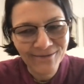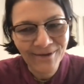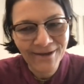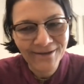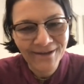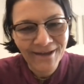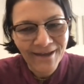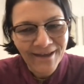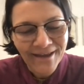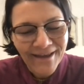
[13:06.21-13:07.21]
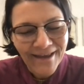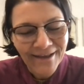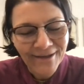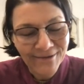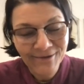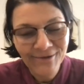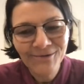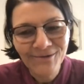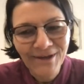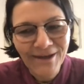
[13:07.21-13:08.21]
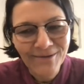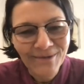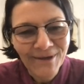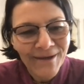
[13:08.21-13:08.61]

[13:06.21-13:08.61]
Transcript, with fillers: as well and continue to help.